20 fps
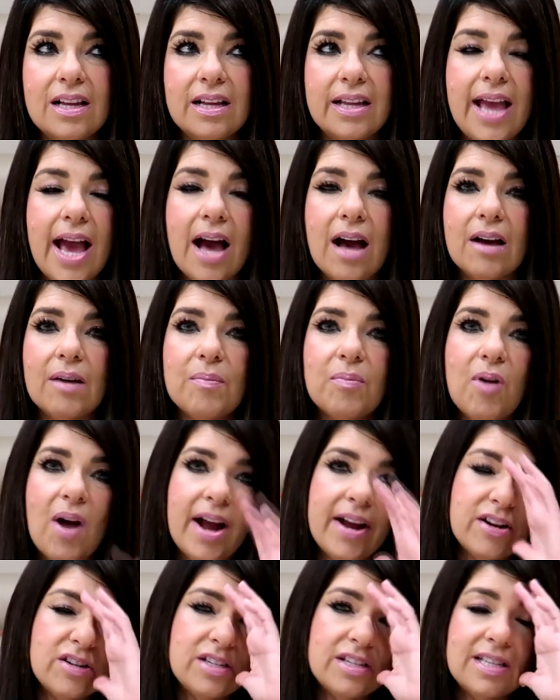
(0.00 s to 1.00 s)
Yeah,
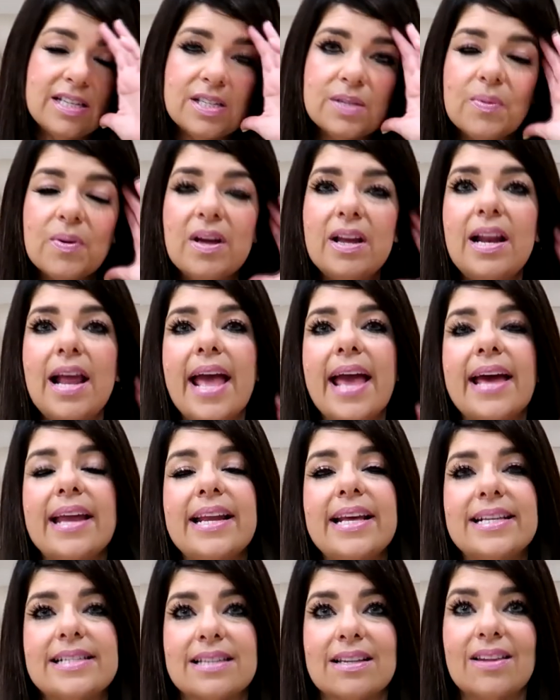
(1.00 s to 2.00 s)
prior to this one,
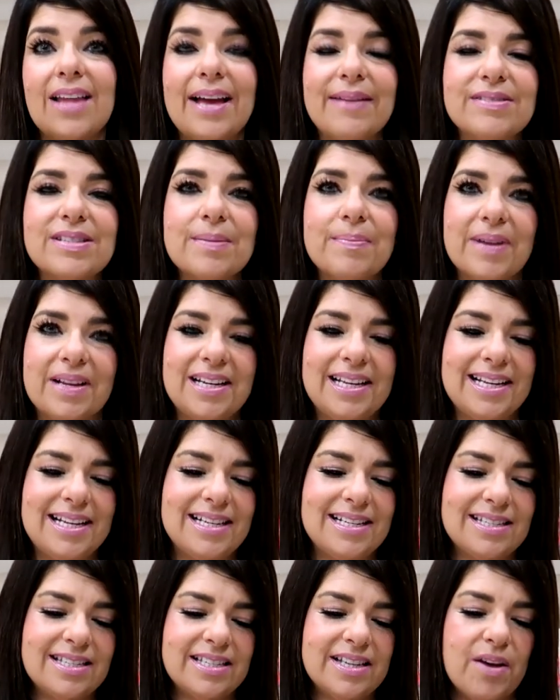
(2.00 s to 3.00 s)
and it's Life's
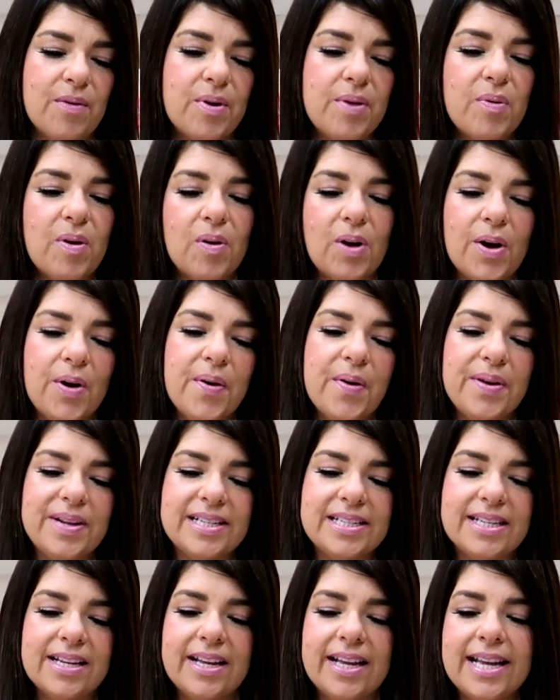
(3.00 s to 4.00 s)
Abundance. So we won't go
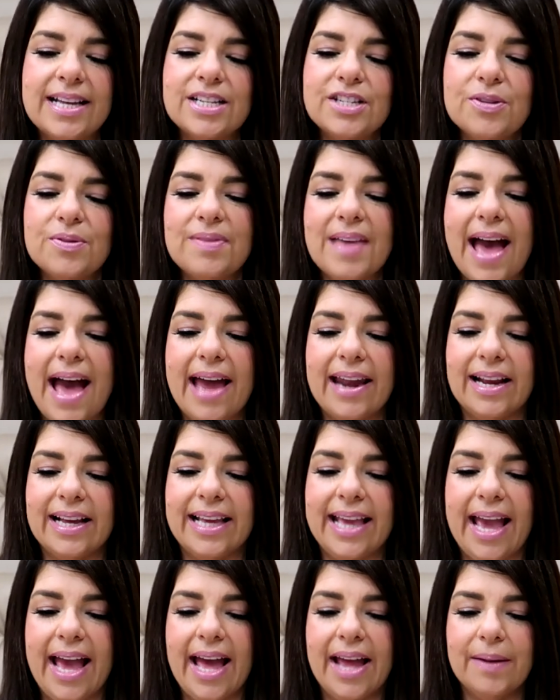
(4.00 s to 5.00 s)
into that
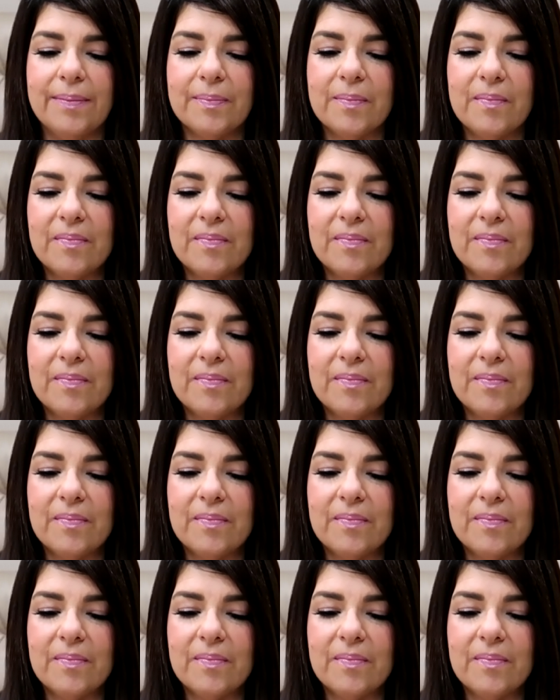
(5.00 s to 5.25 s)
again.